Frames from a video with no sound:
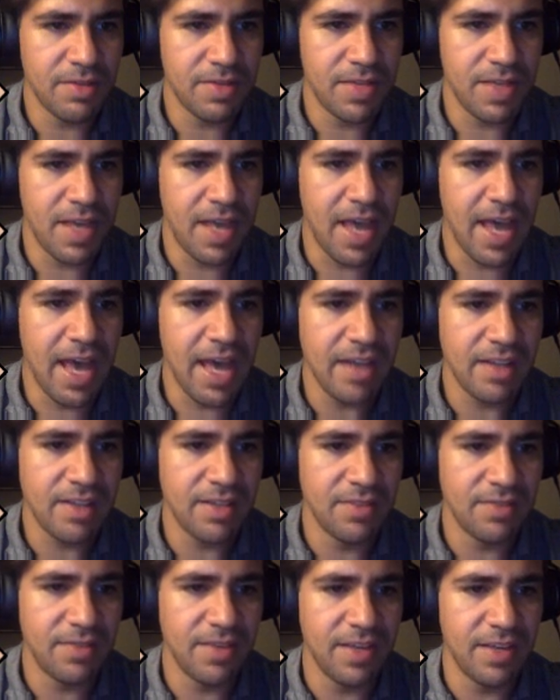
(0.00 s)
to
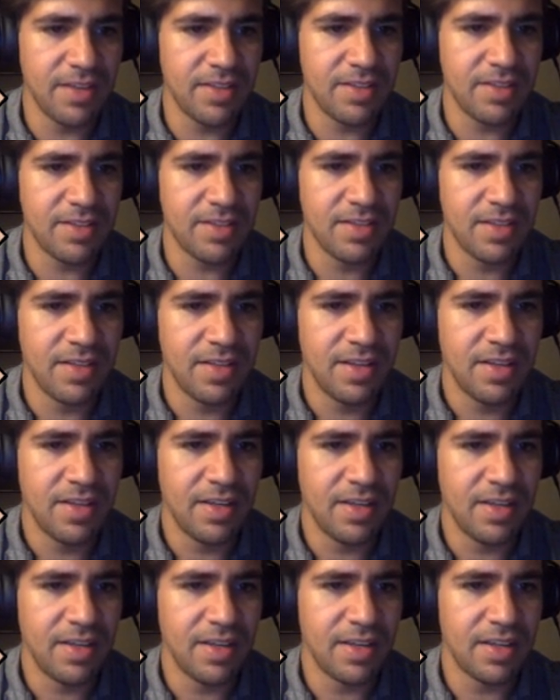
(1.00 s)
activate,
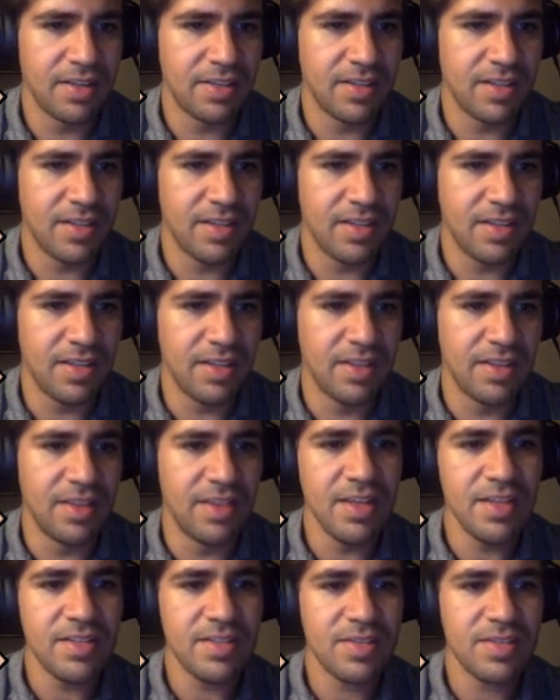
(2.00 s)
and this